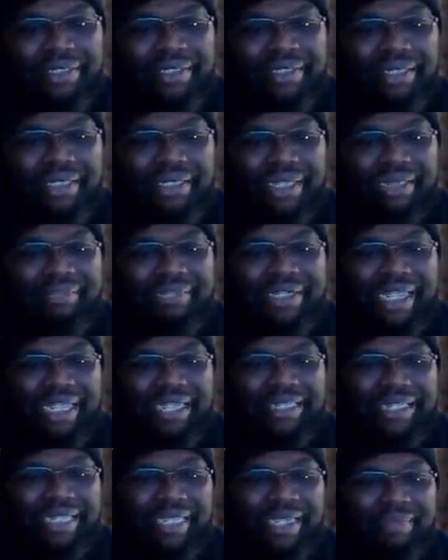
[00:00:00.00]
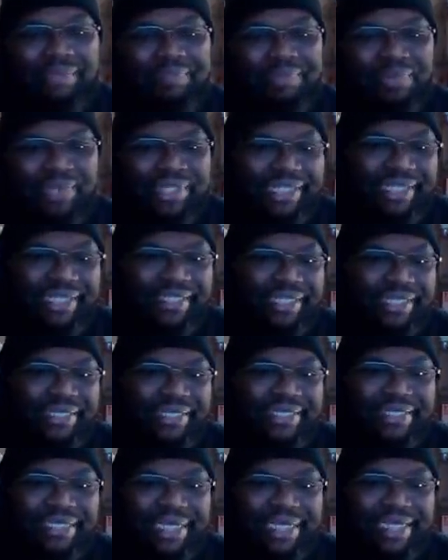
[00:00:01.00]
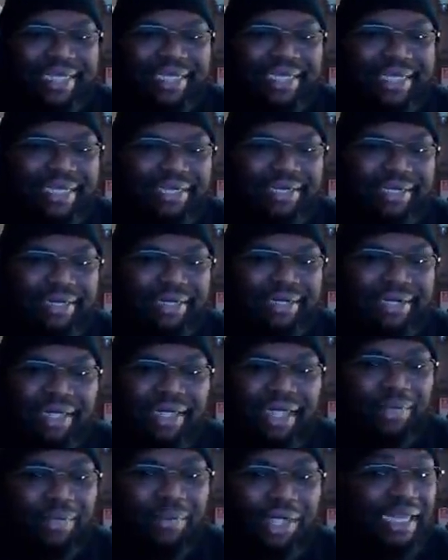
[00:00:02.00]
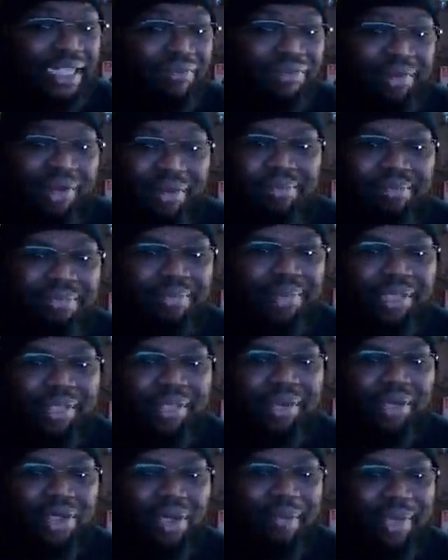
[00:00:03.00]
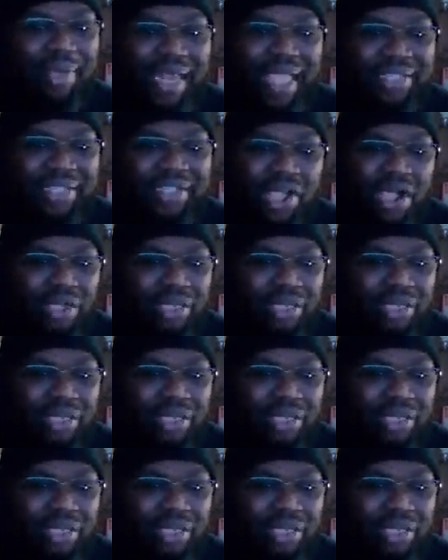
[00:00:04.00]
Comes out there, he points at the sign, and it wasn't even, they talked